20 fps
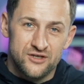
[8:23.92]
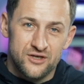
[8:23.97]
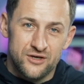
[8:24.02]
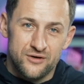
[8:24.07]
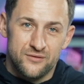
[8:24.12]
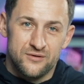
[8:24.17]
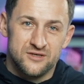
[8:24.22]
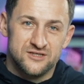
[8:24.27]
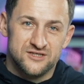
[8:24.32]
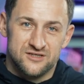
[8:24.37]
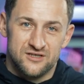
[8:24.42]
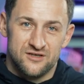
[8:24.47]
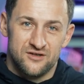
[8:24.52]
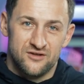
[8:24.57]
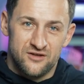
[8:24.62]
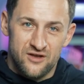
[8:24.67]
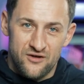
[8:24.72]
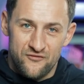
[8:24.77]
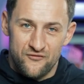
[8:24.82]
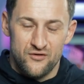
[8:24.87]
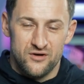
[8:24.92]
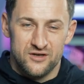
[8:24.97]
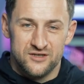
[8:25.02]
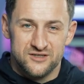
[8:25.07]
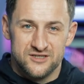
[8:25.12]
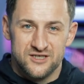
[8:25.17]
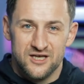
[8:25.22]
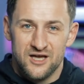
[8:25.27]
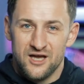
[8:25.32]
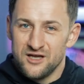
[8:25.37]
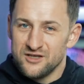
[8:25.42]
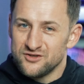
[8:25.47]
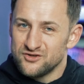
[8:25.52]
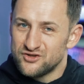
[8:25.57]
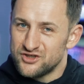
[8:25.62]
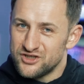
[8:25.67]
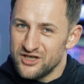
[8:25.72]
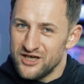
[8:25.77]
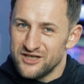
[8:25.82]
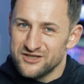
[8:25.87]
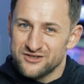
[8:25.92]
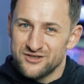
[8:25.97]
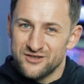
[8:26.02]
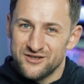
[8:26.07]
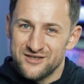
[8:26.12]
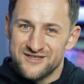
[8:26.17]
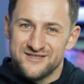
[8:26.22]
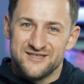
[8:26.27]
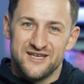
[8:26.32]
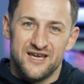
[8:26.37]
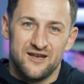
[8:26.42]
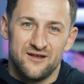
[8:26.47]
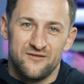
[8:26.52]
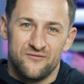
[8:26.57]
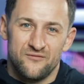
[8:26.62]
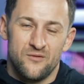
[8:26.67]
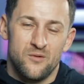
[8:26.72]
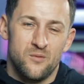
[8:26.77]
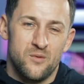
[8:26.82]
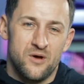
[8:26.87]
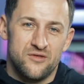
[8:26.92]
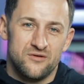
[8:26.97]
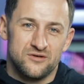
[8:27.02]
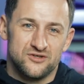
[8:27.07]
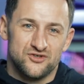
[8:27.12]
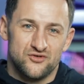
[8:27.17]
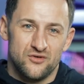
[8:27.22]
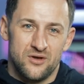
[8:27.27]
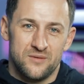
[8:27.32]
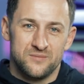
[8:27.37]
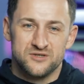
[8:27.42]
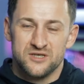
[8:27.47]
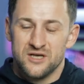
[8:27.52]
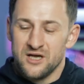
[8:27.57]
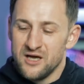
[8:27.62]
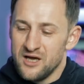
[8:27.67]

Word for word: degrees difference just on a set of weather strips.